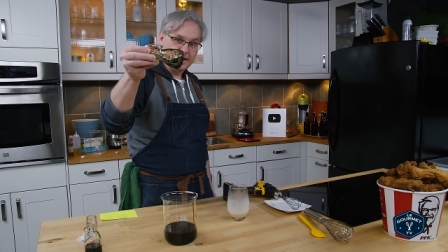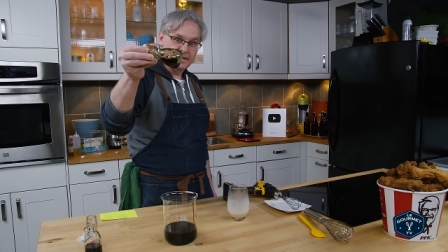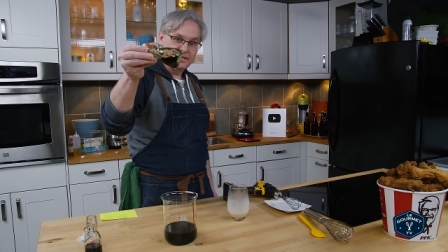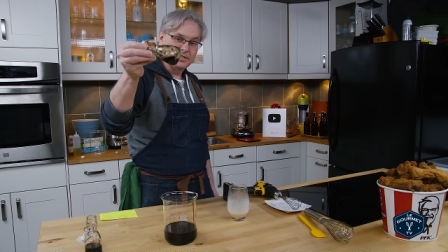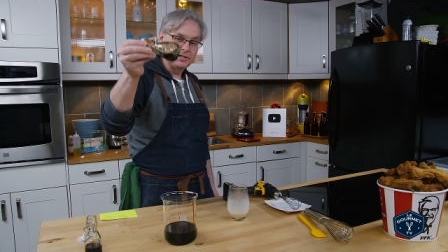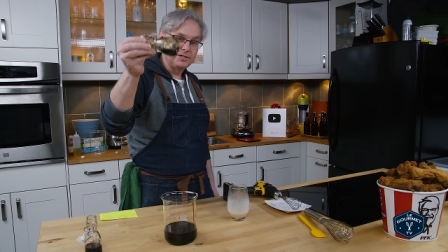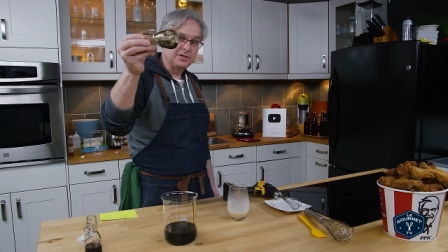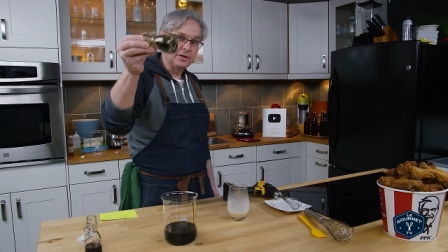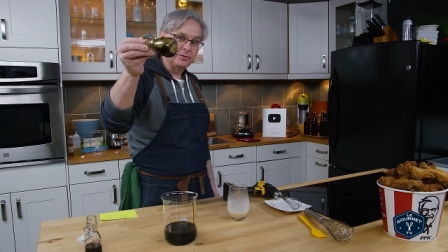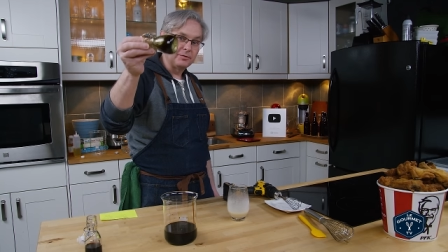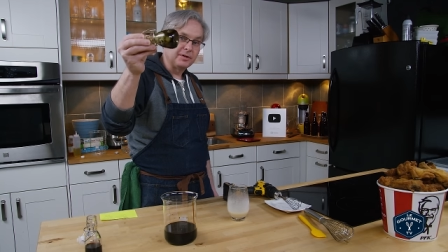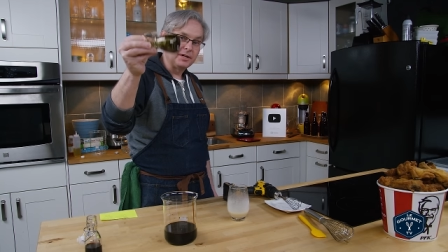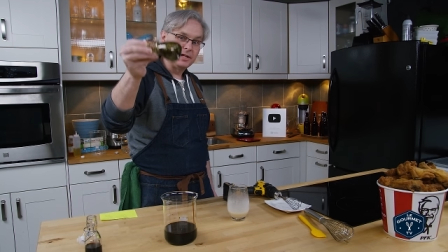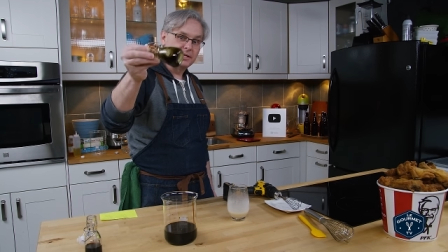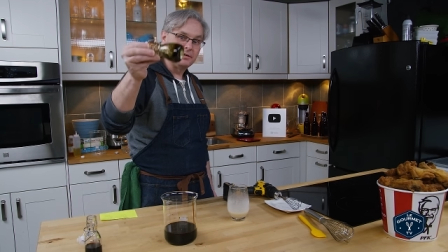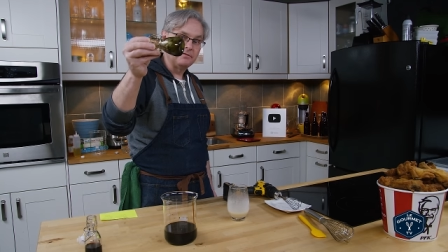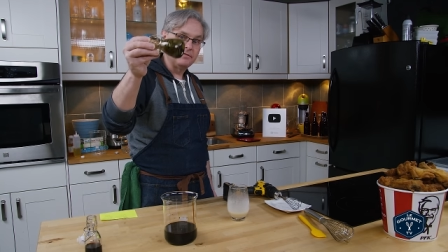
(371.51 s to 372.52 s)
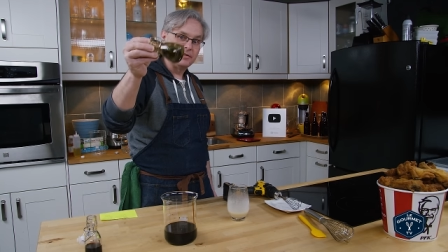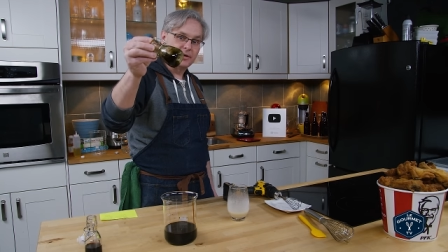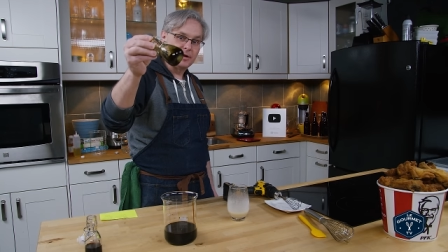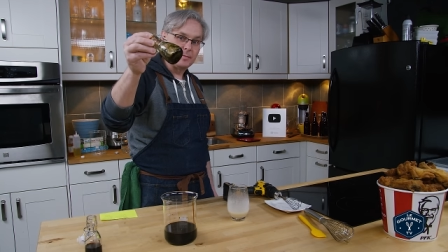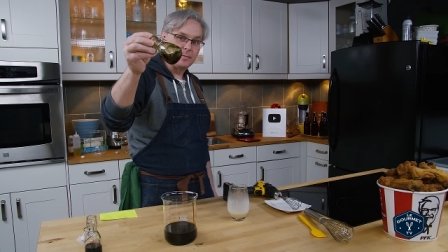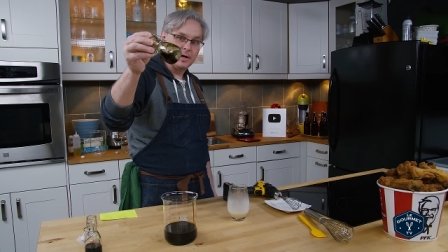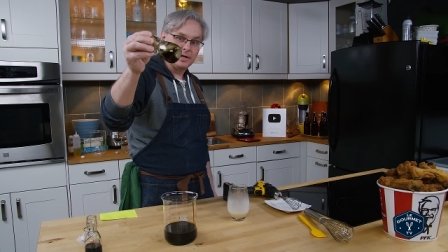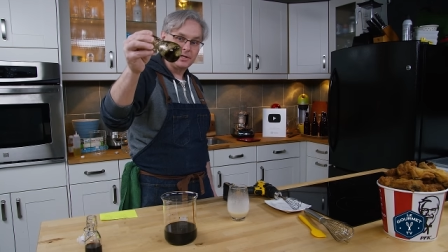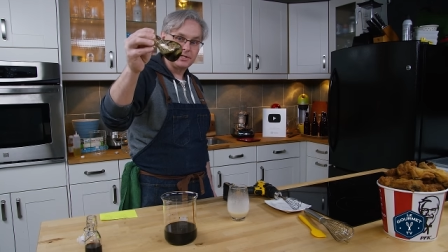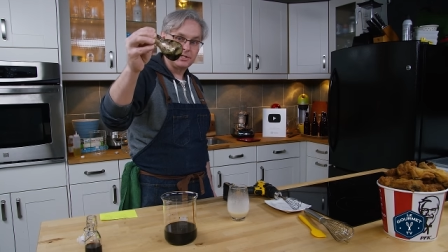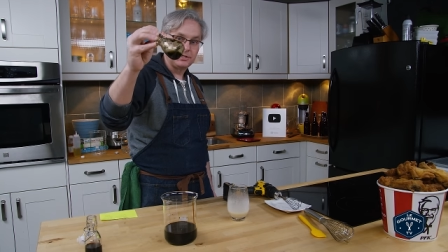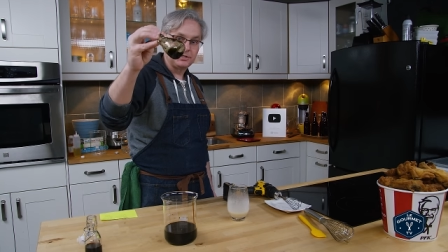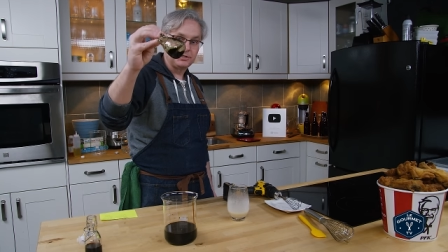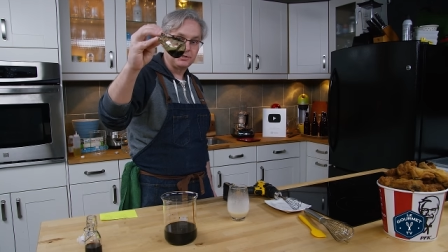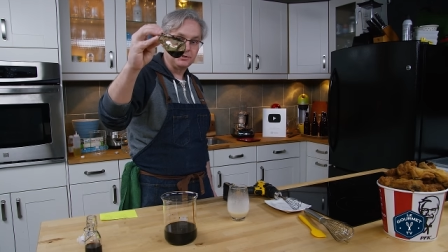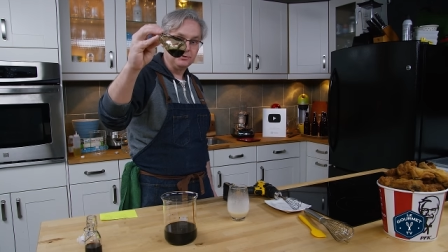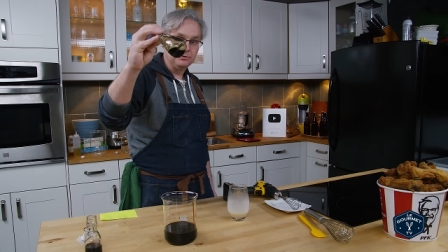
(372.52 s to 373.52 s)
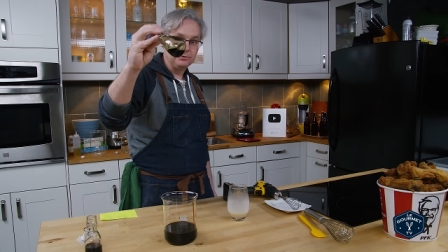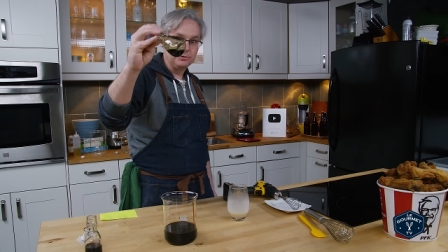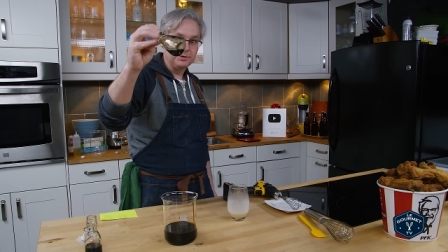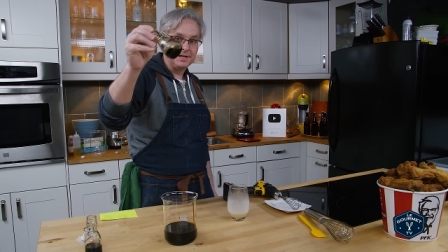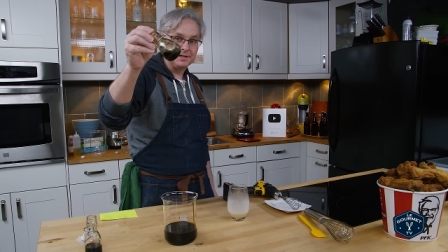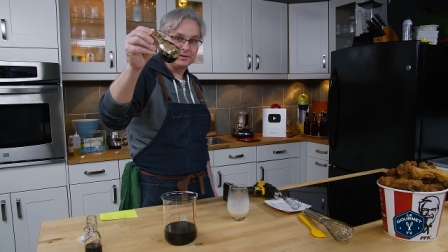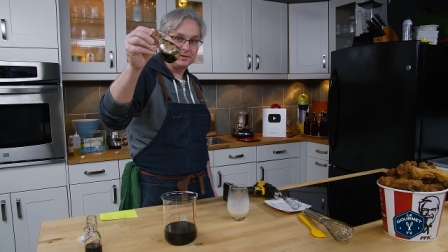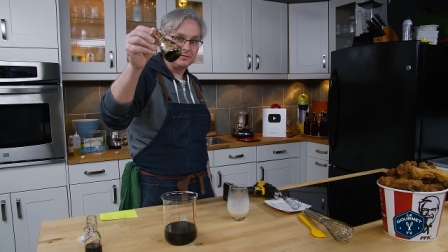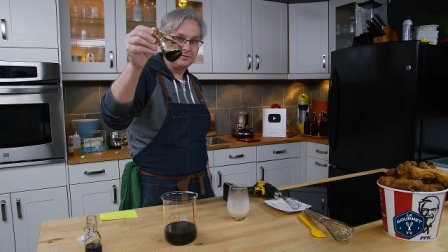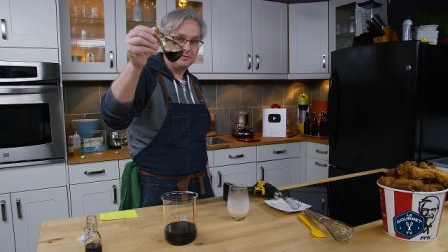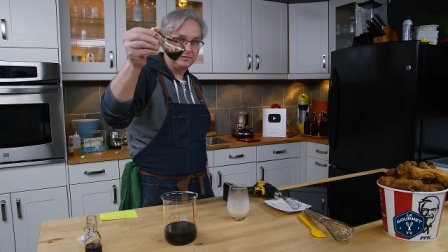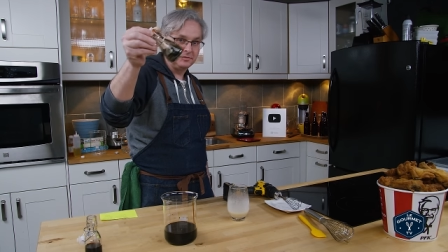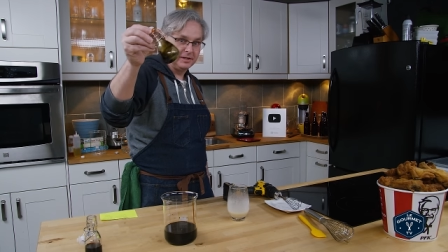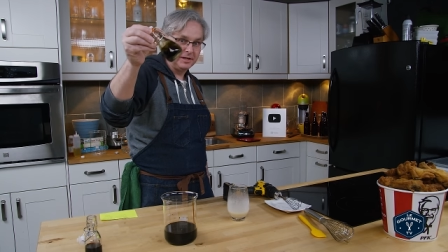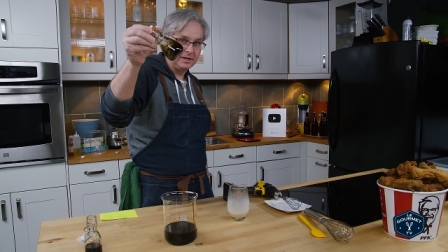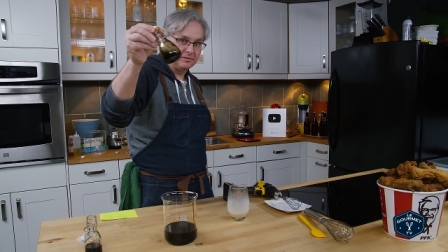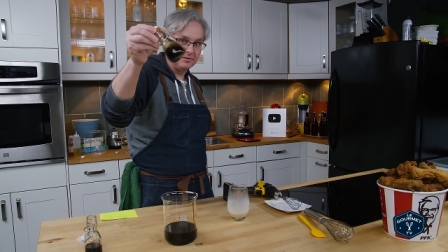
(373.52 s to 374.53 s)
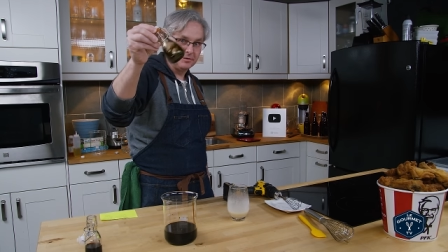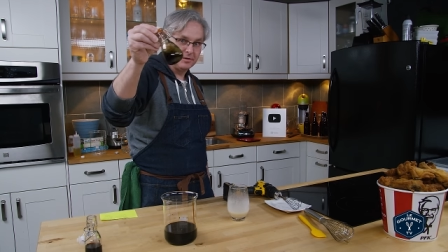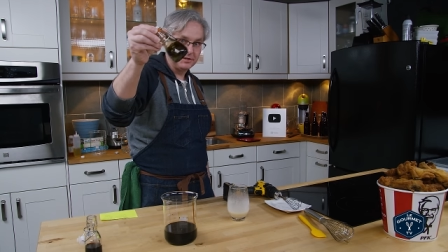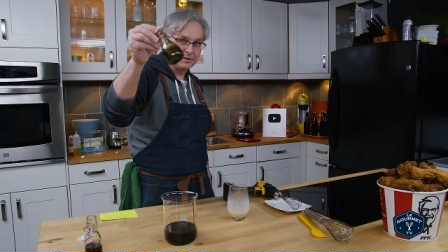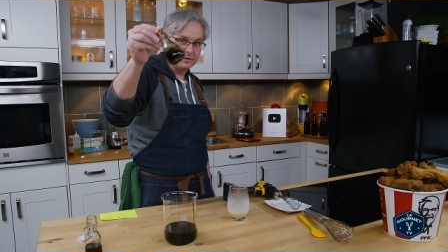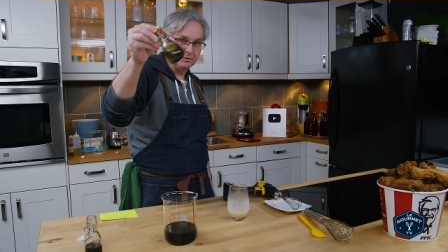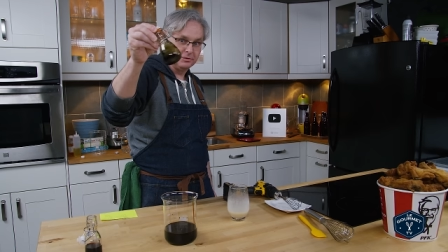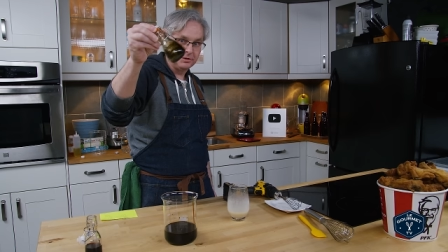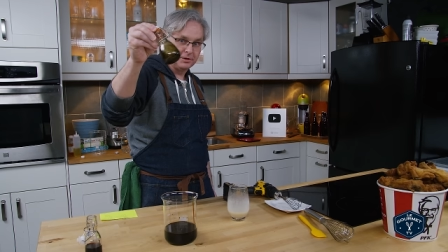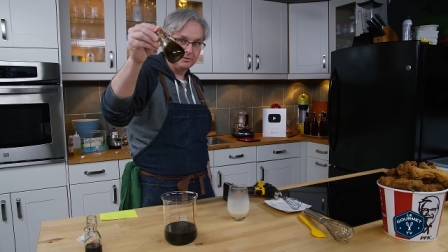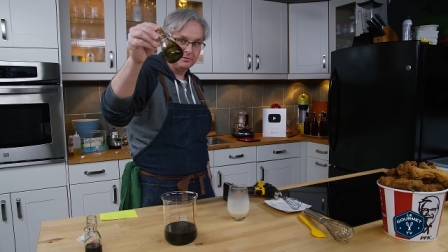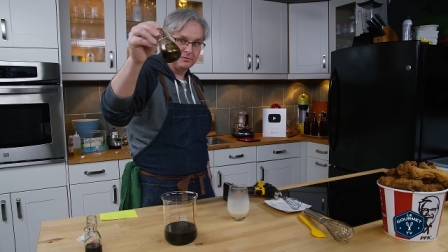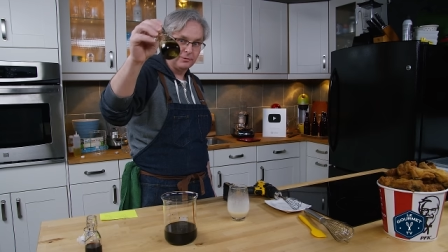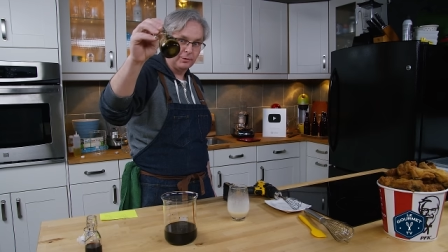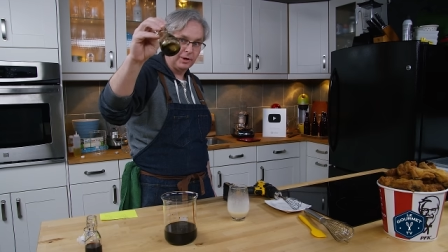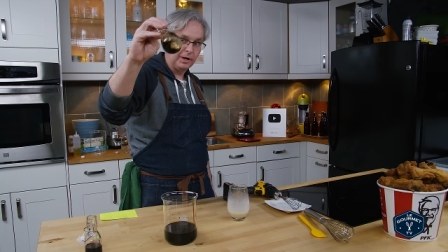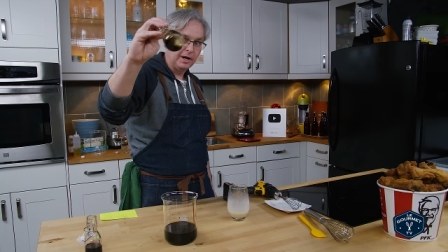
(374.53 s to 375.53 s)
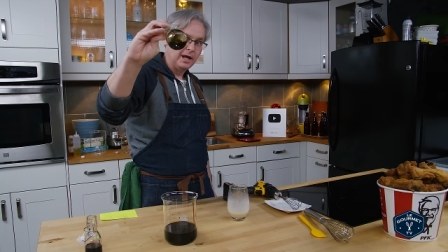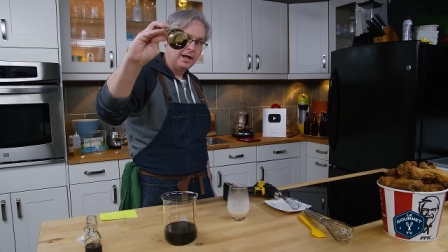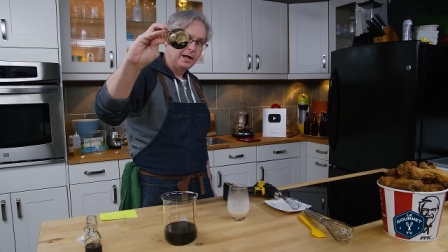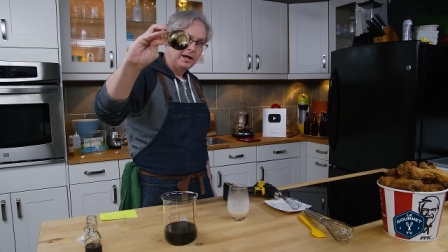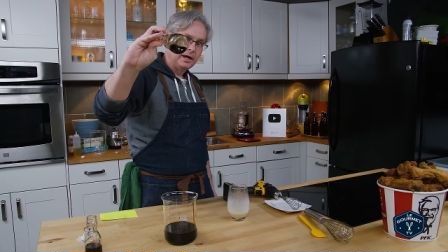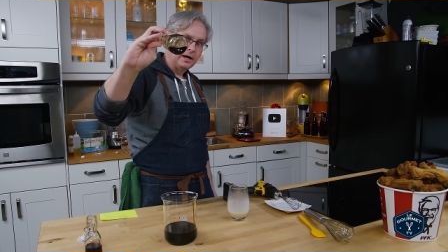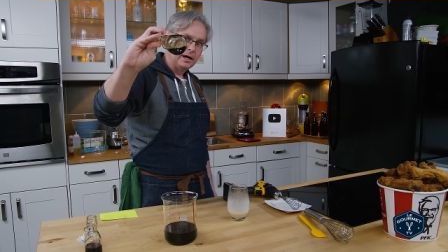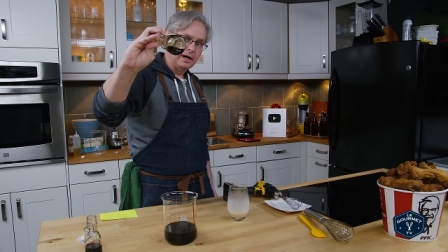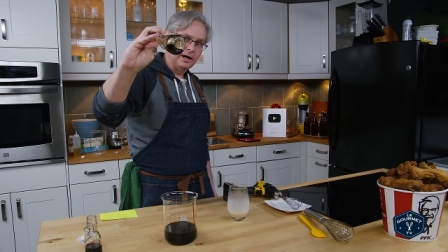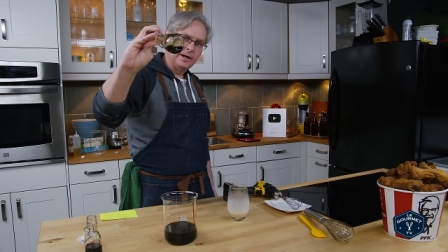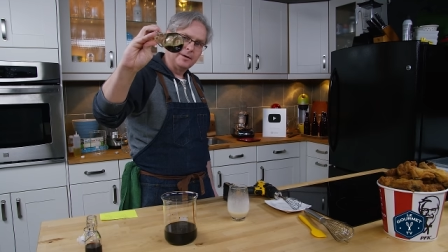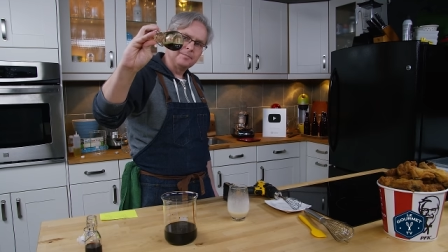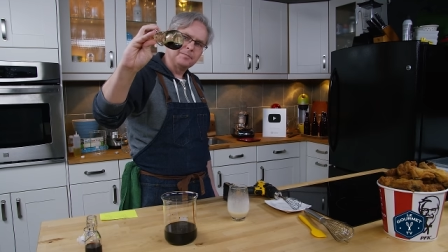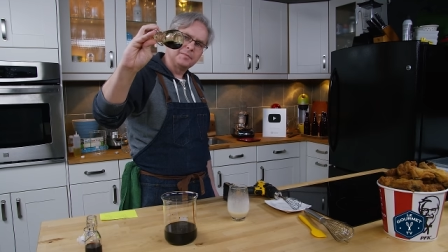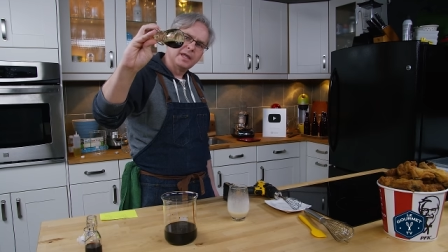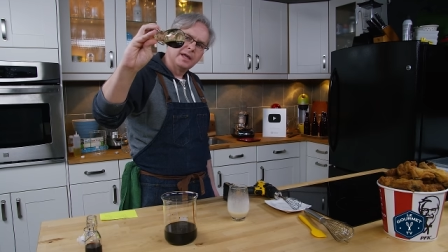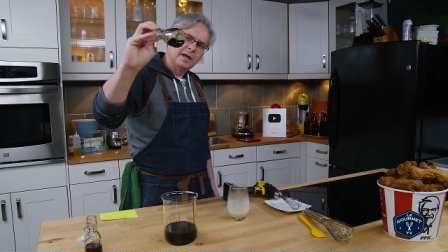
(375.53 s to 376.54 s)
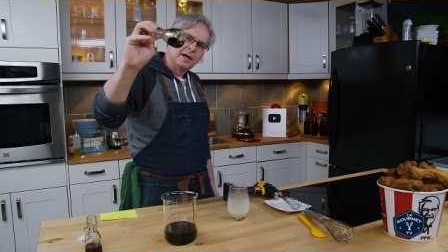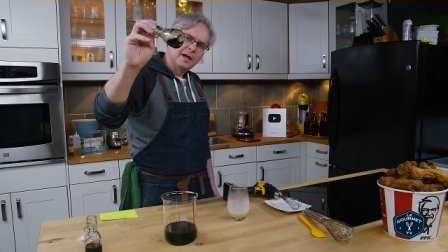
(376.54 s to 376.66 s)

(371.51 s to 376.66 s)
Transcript: and you don't need very much to get the flavor that you're looking for. Um,